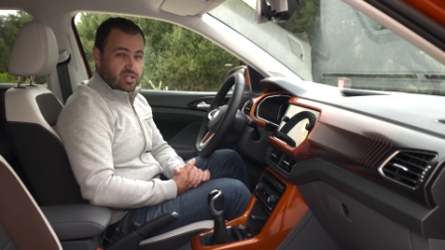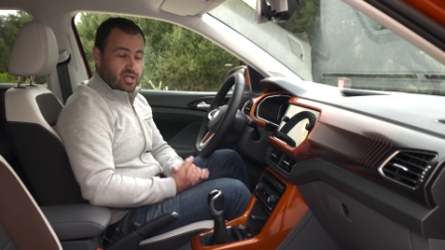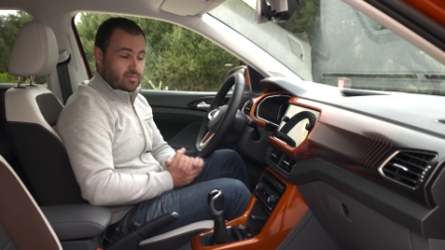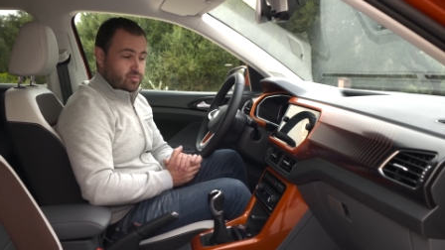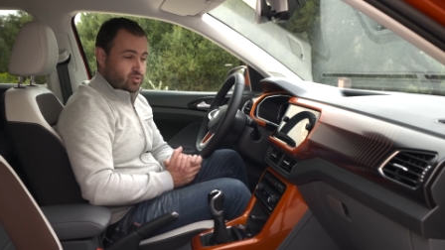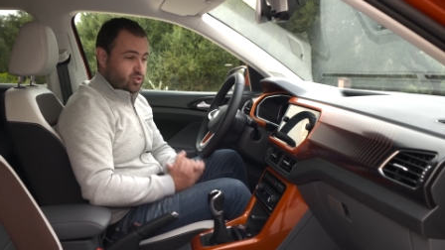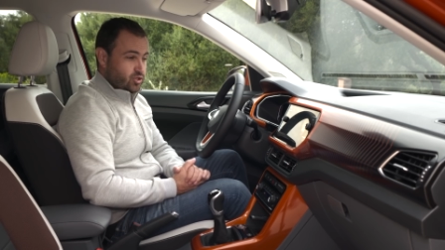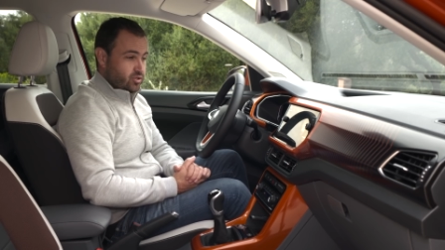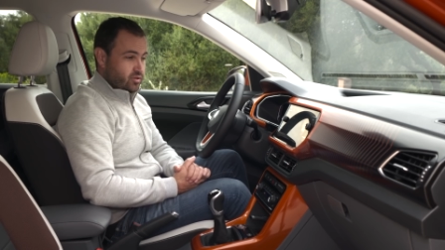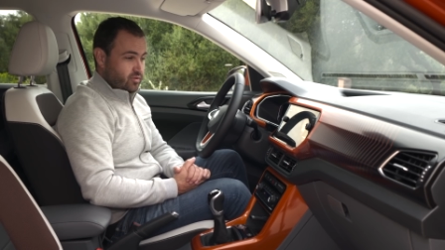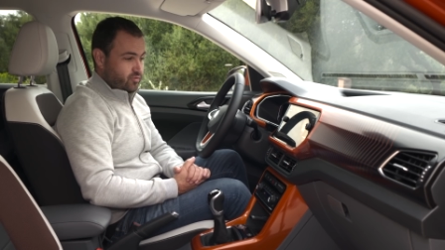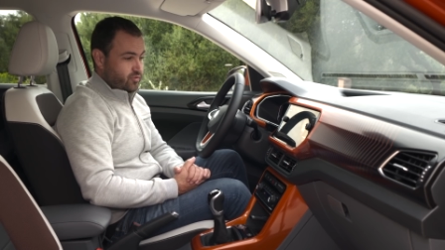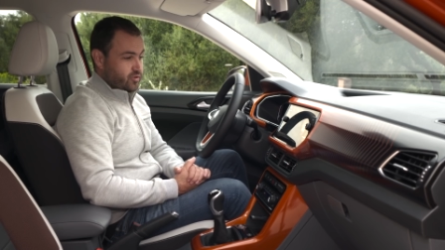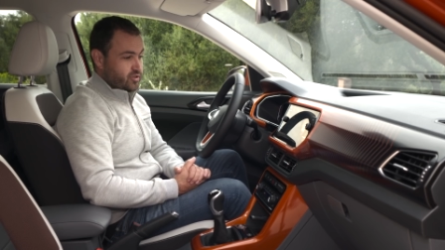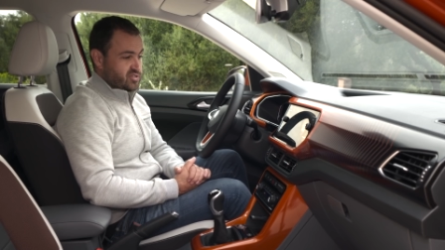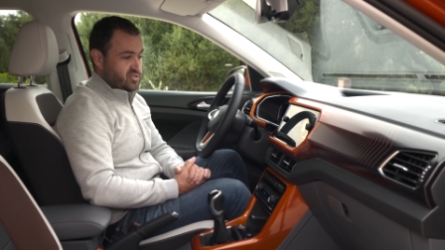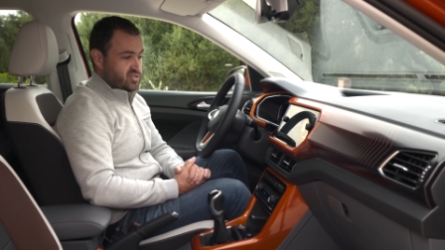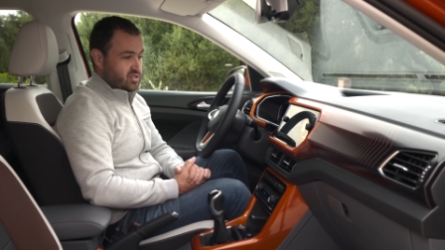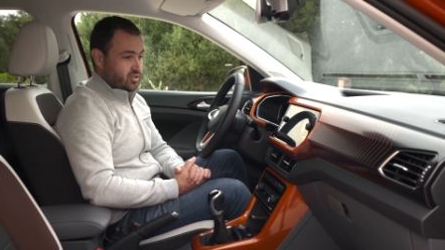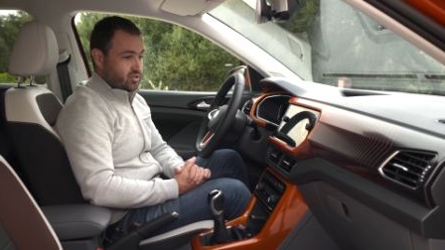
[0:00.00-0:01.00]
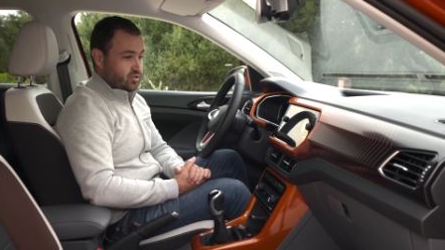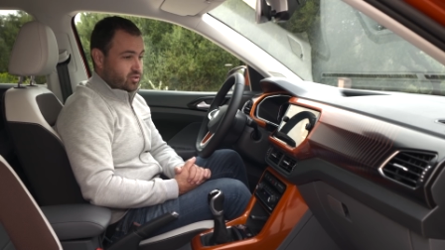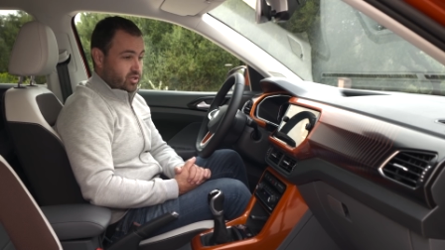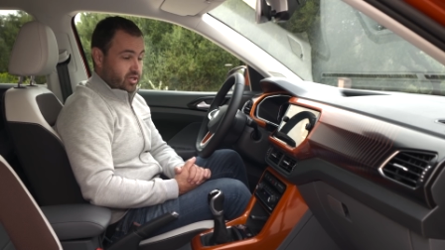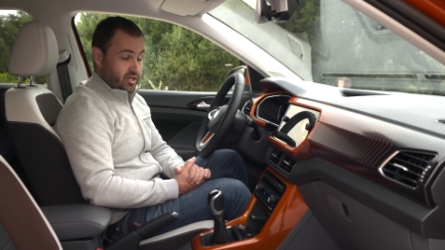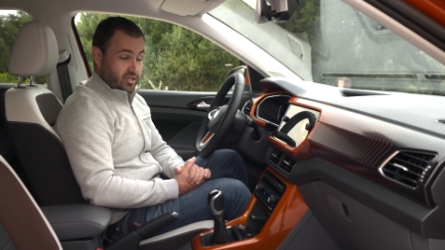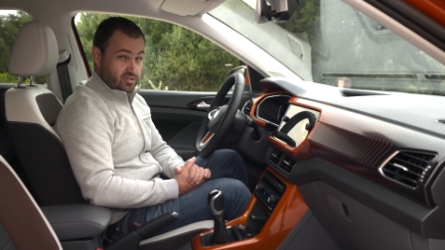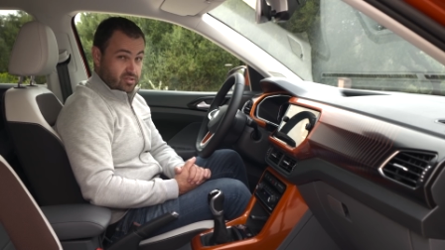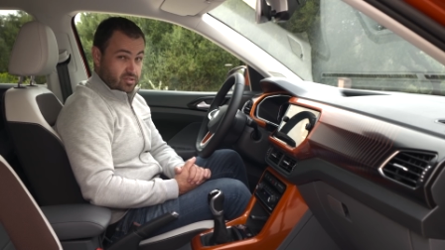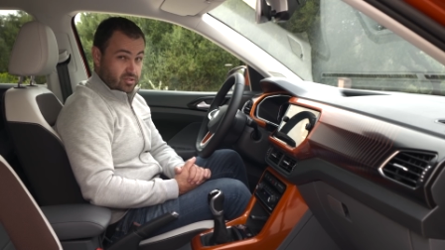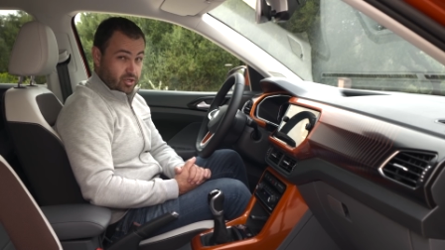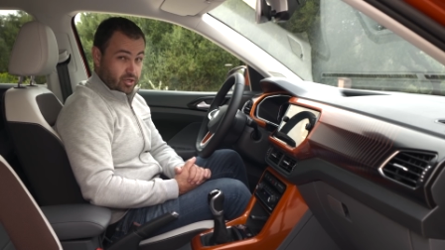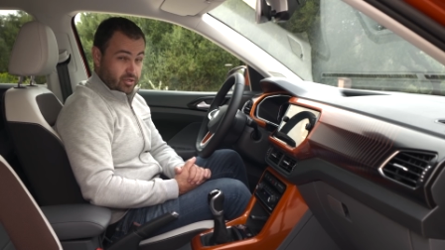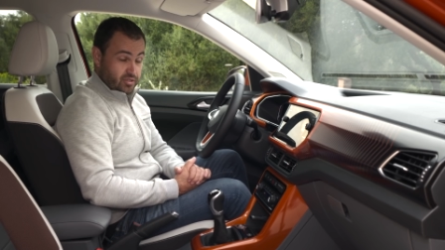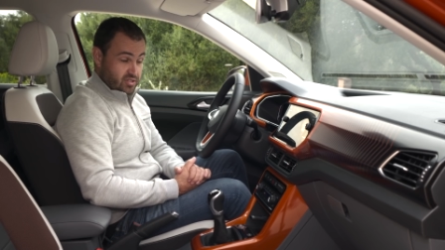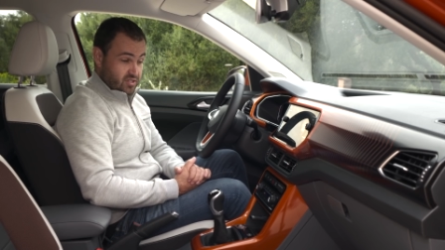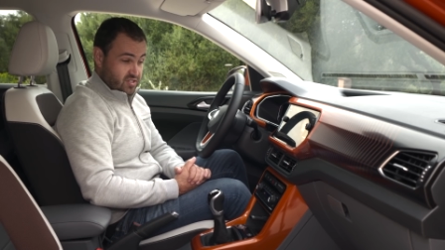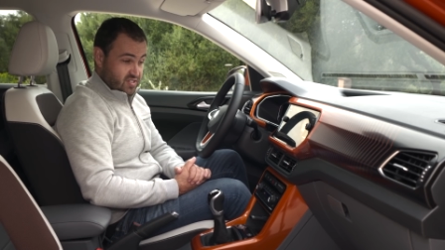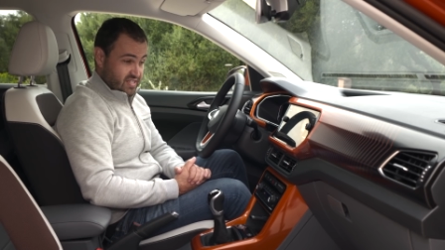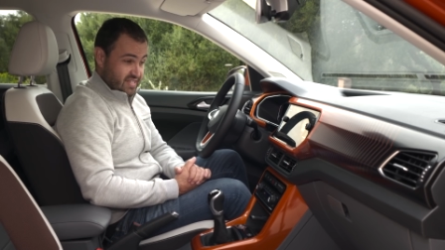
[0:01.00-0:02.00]
Now, I'm sure the first thing you're going to
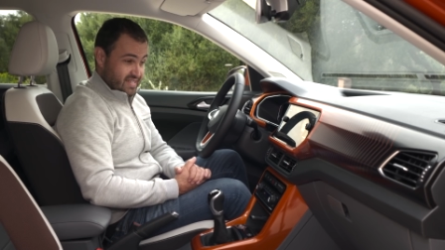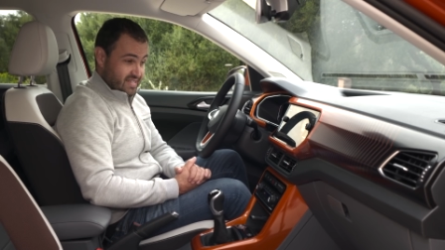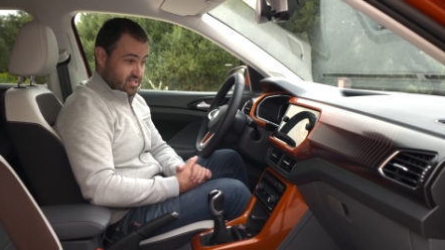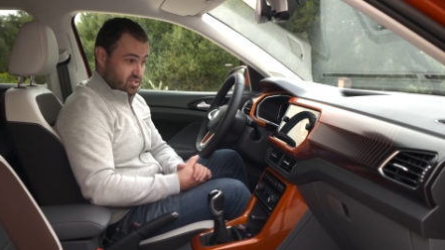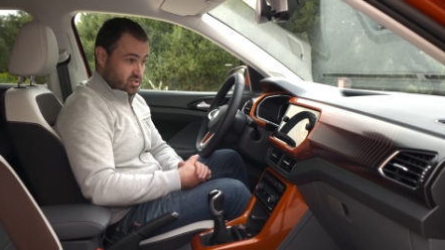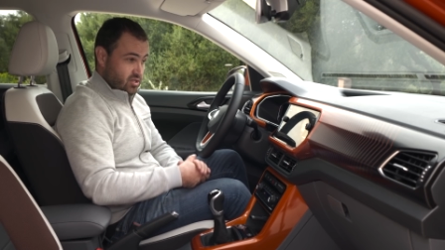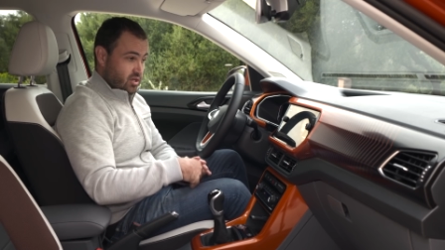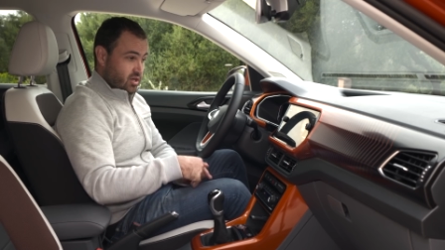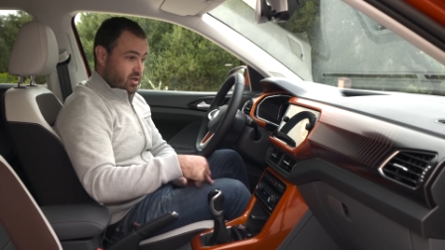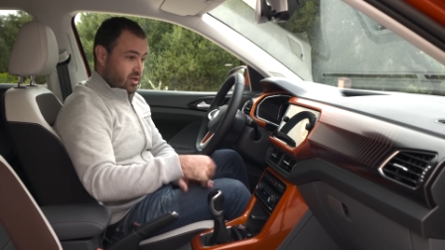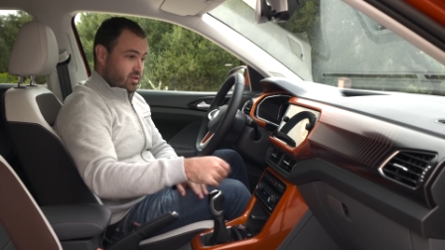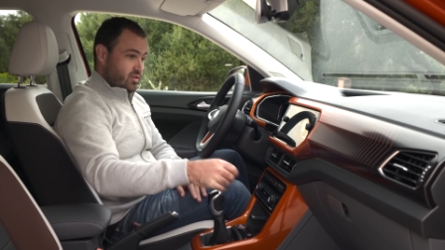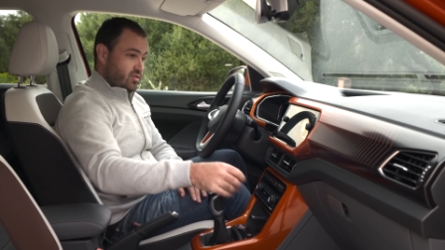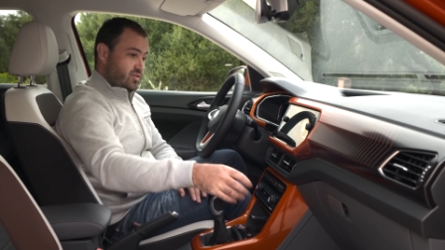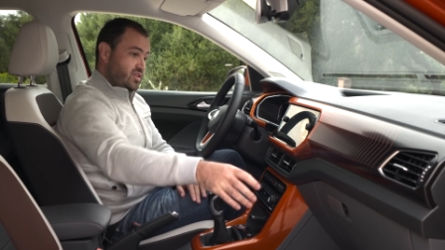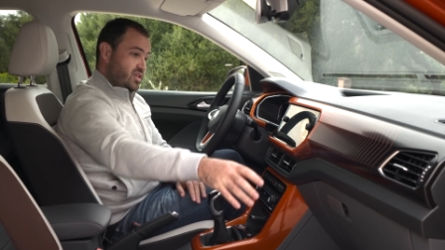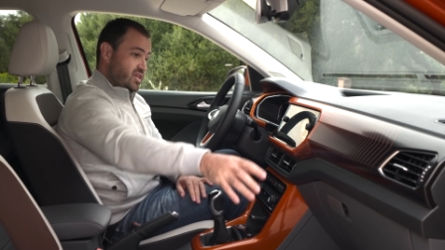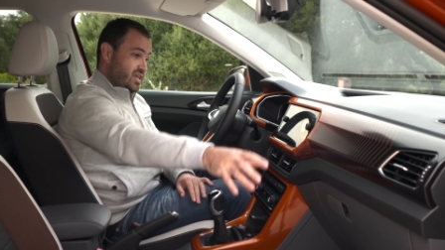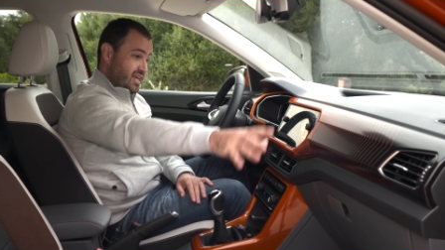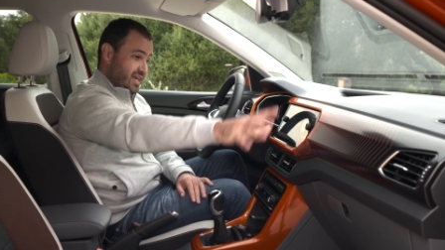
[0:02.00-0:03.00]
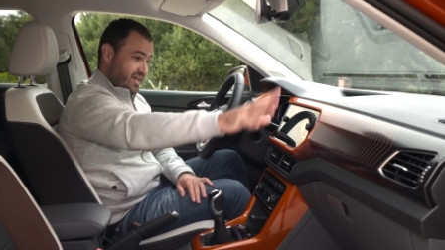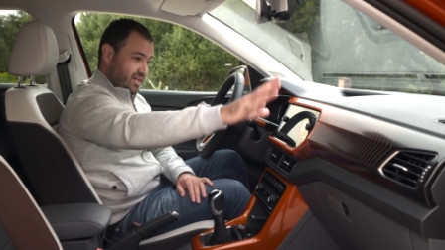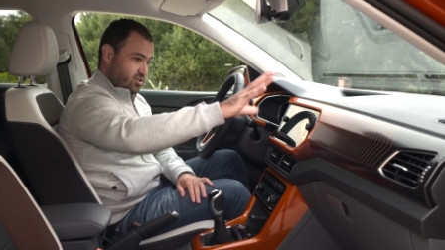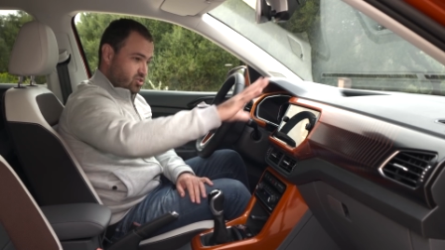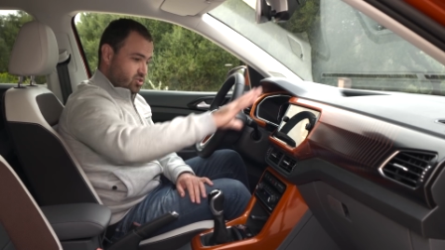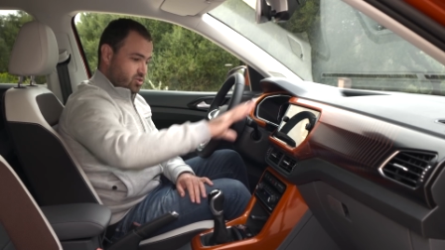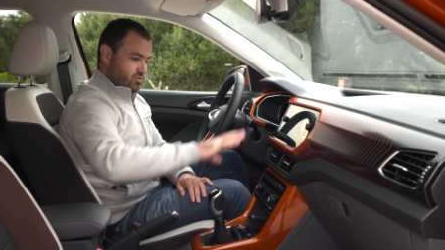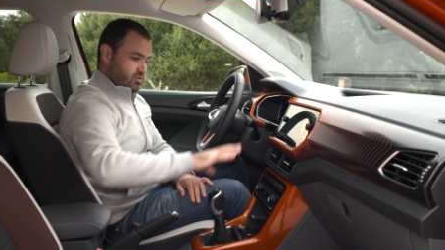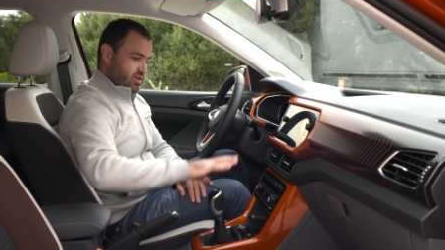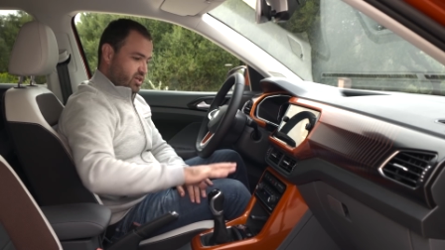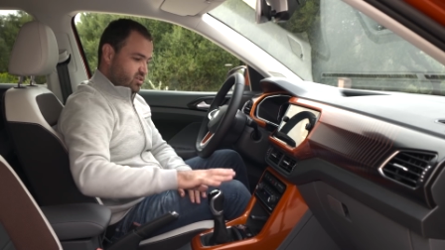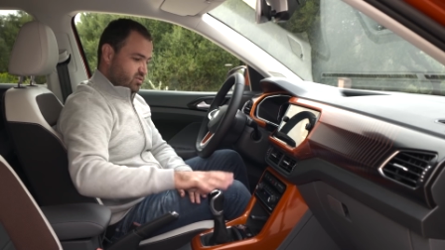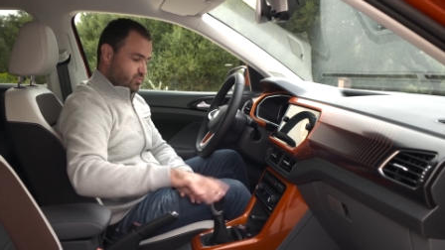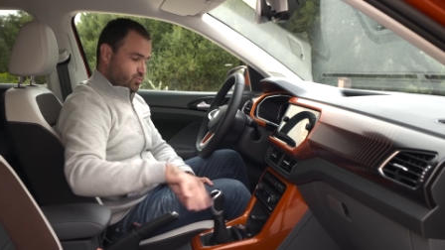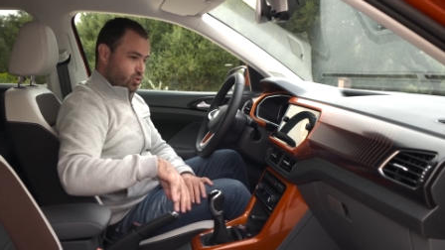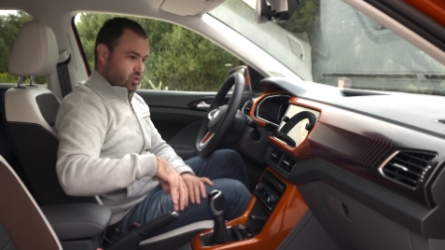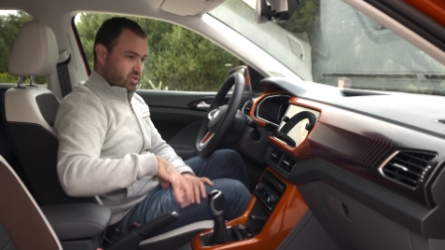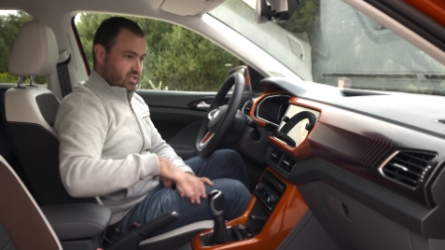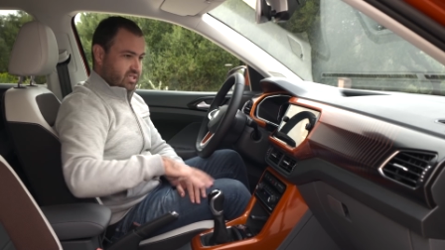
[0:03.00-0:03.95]
notice is the incredible